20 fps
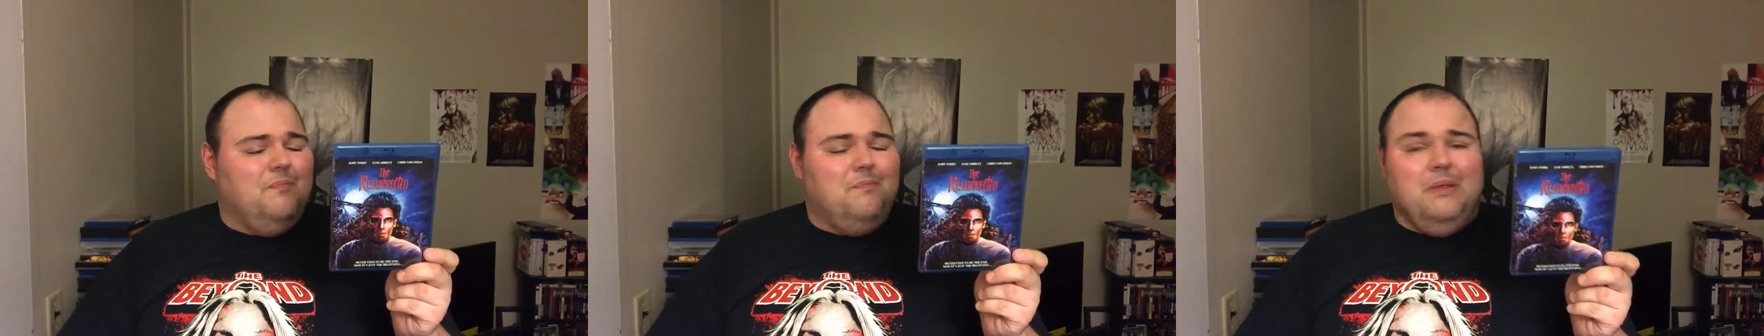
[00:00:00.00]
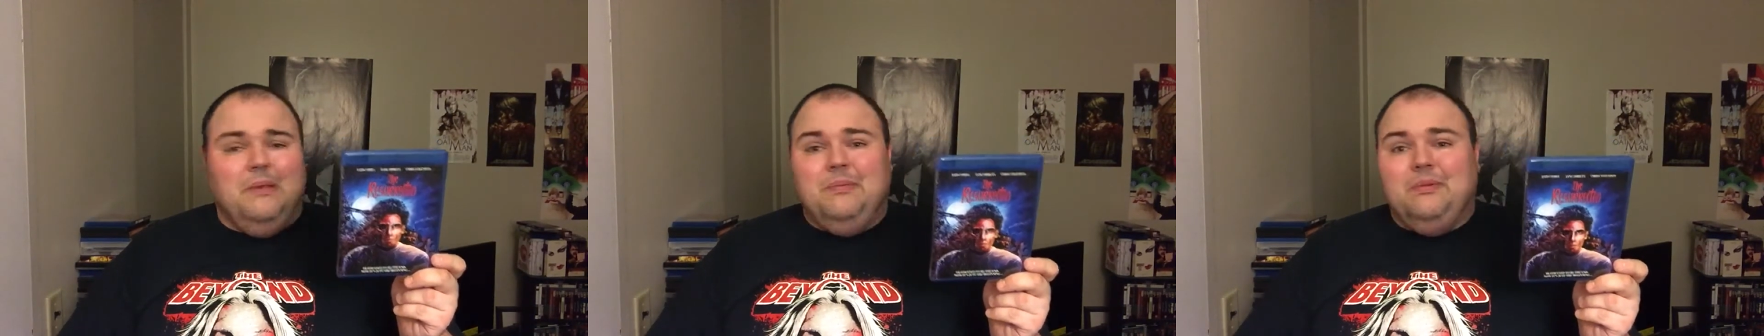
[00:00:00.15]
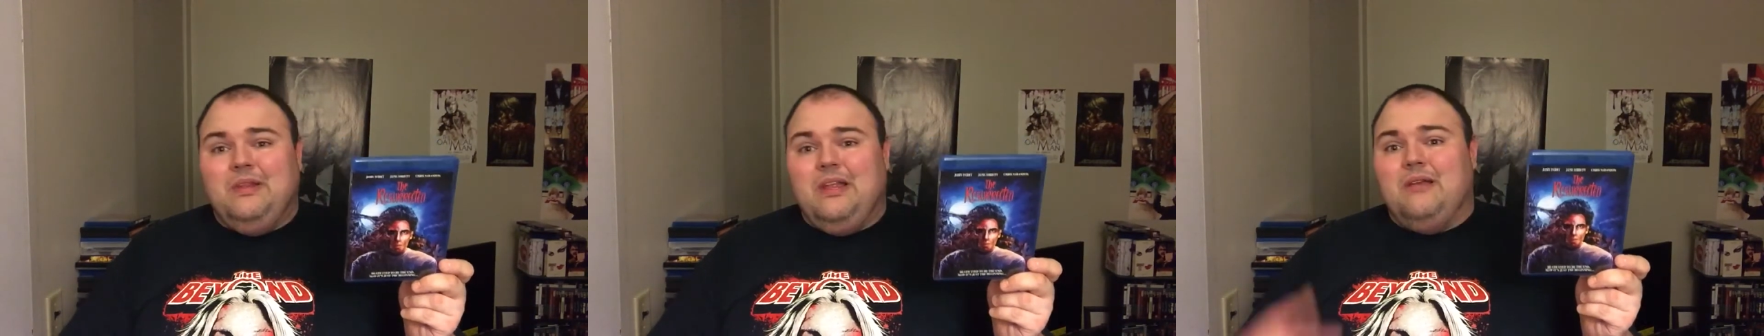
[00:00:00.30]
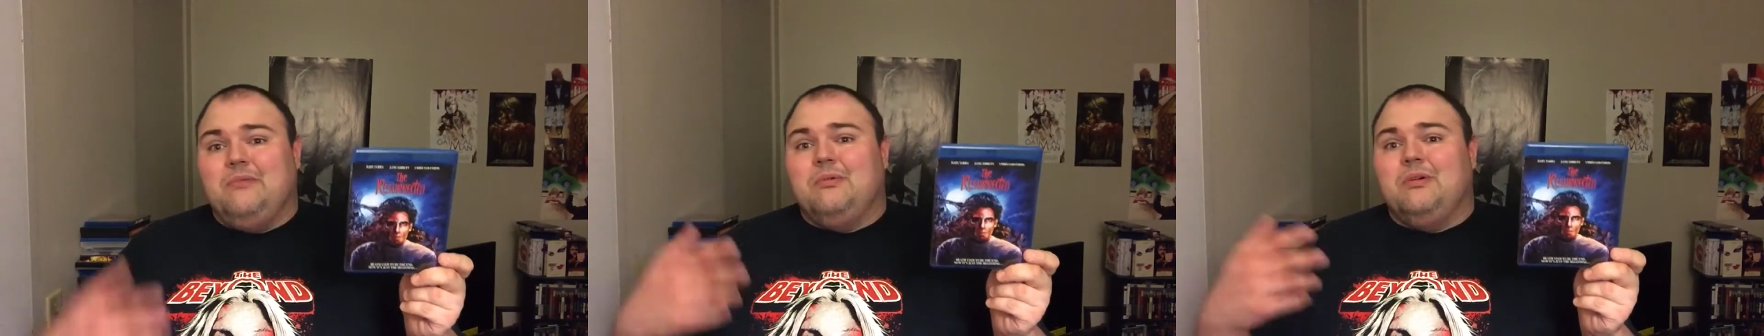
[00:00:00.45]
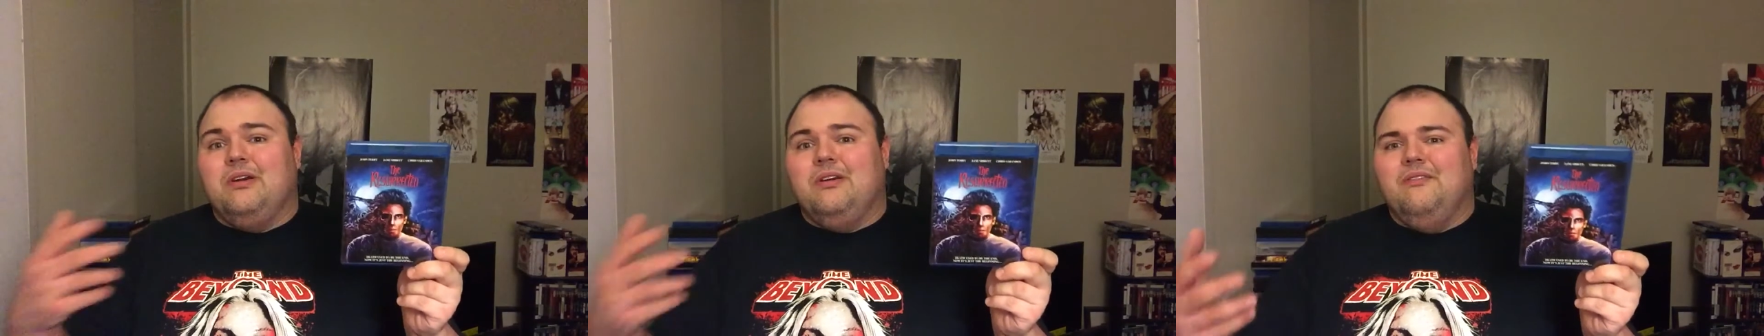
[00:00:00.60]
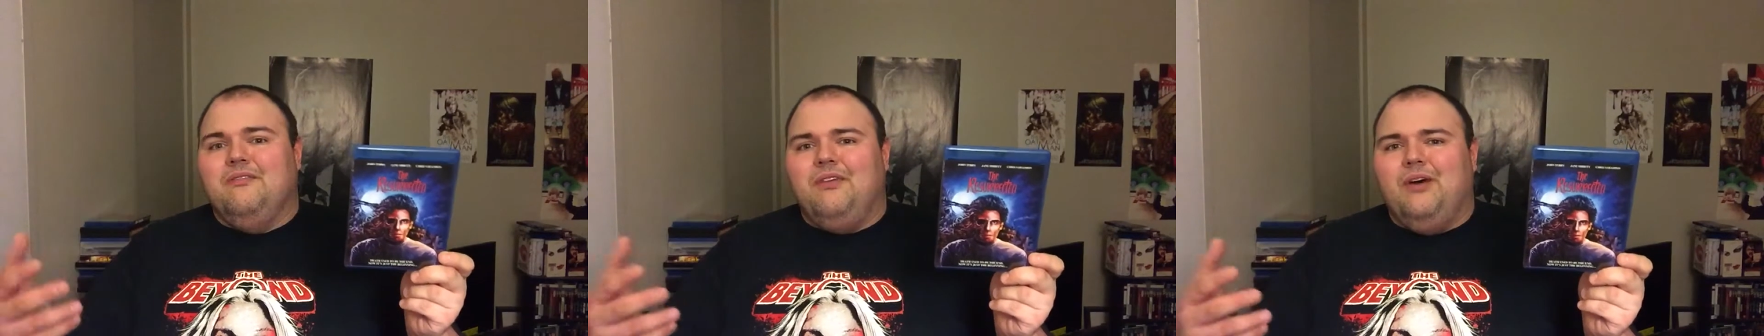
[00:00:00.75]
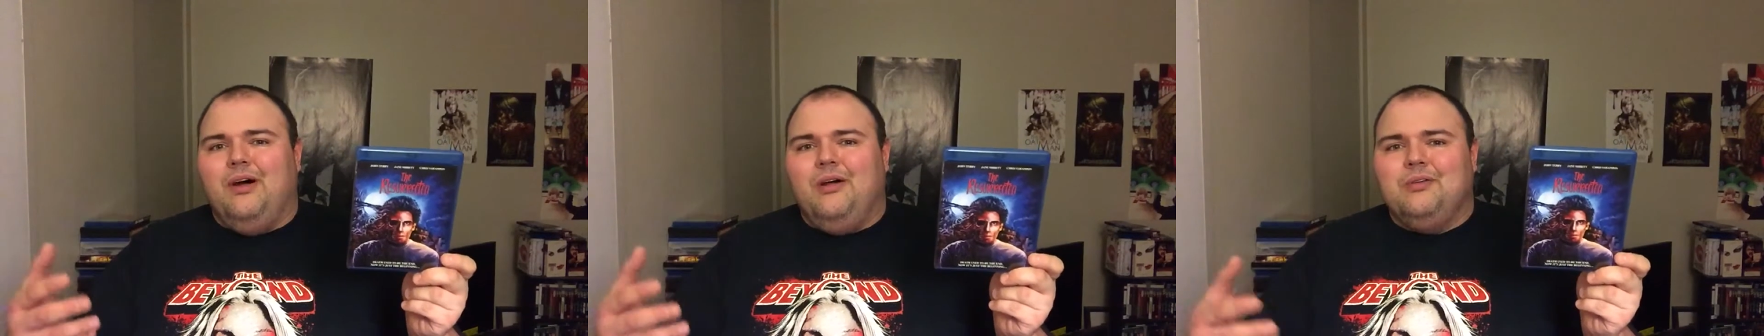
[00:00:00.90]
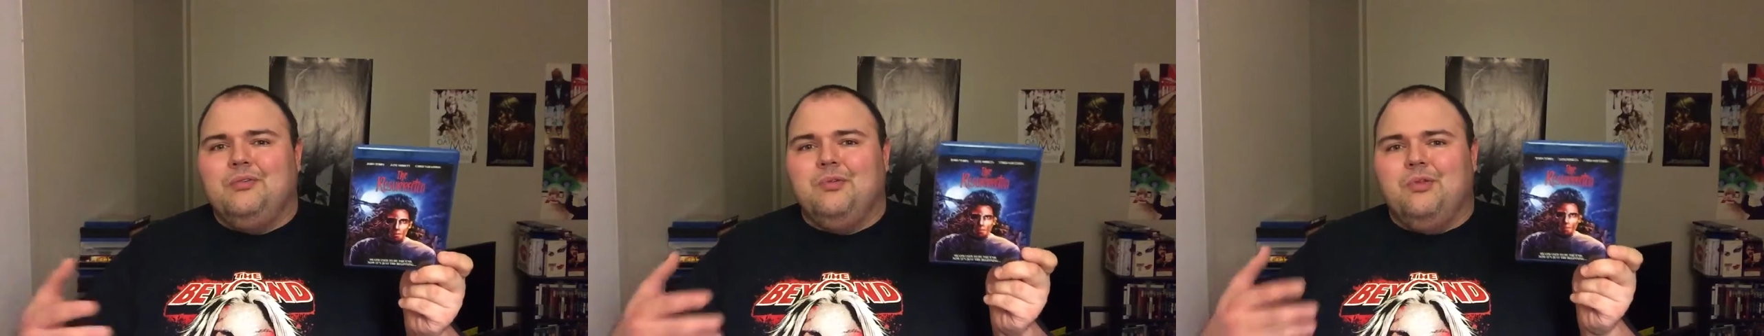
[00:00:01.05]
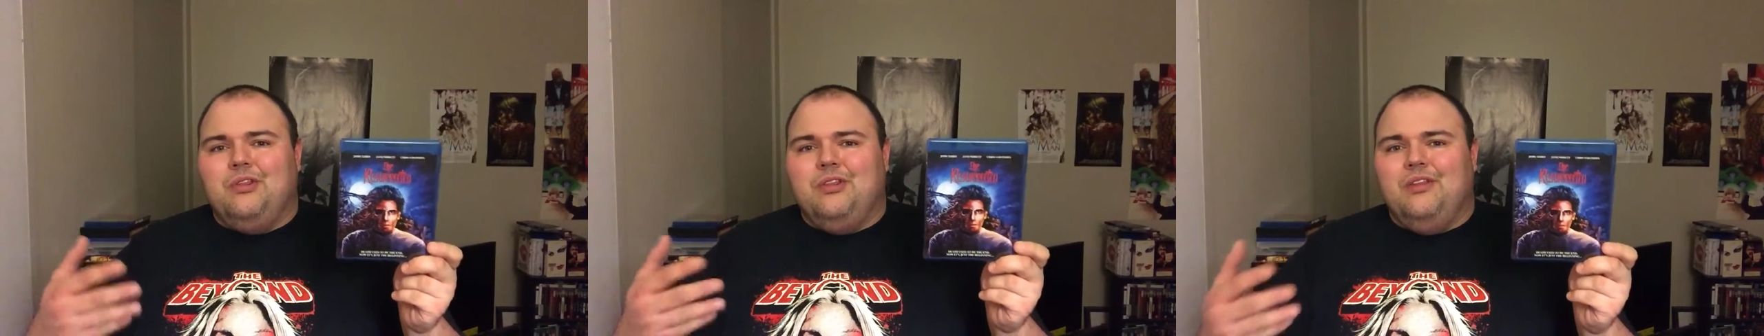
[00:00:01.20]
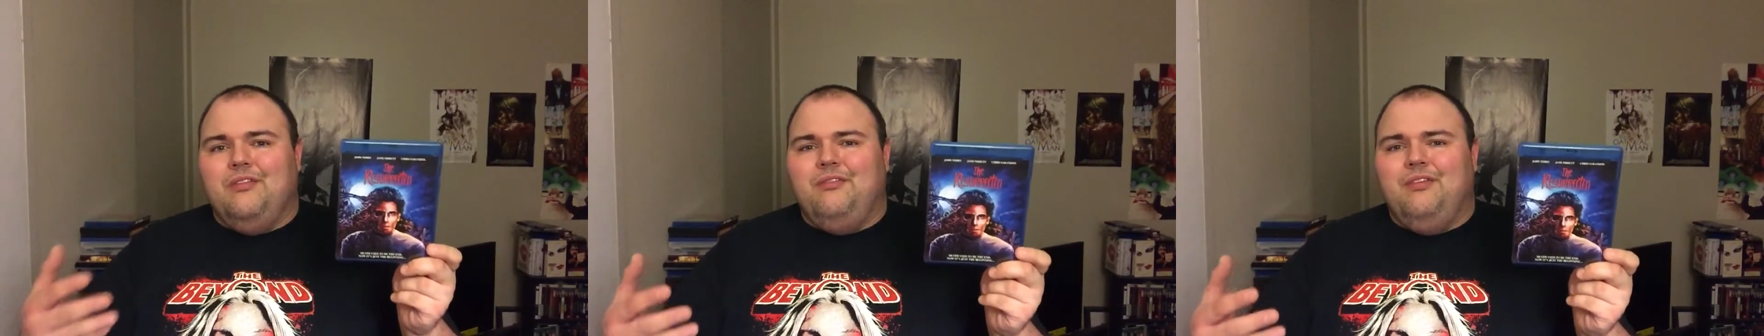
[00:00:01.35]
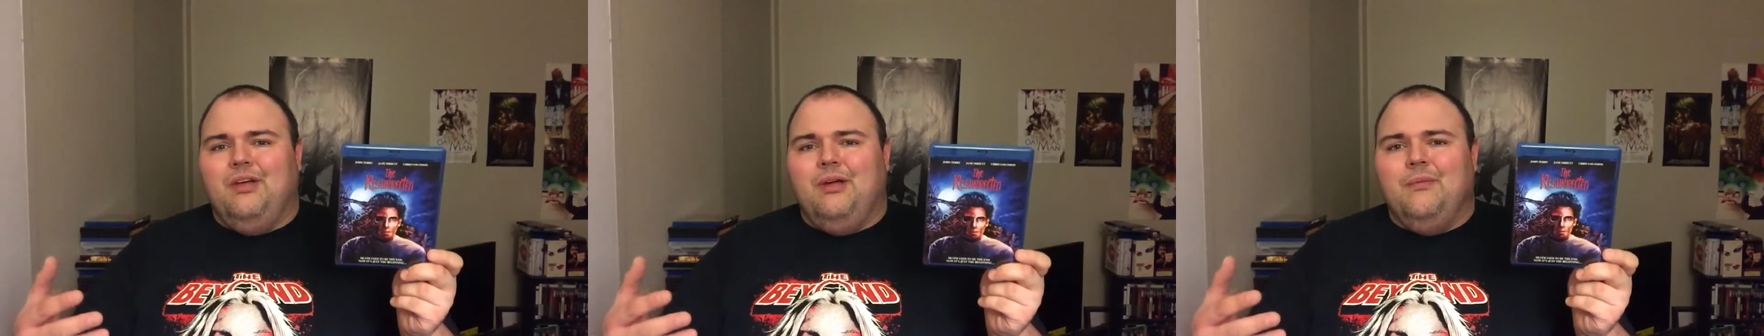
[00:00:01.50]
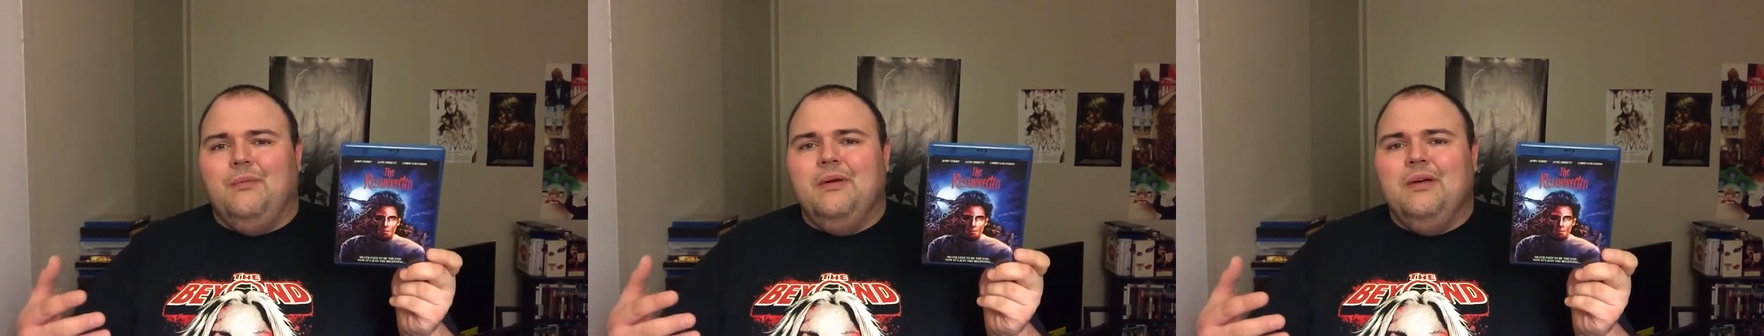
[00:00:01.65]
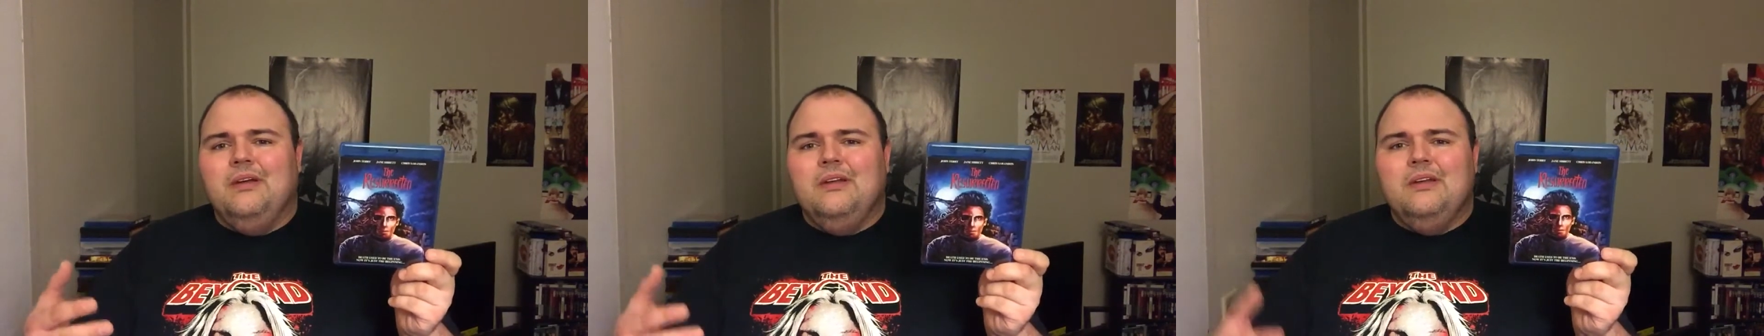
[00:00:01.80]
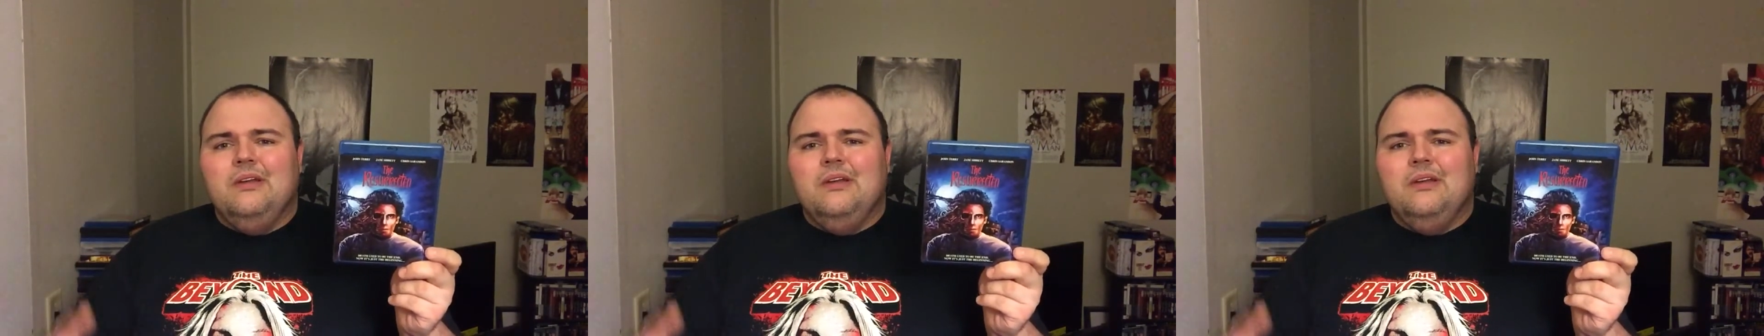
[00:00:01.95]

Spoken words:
people that were involved with the film,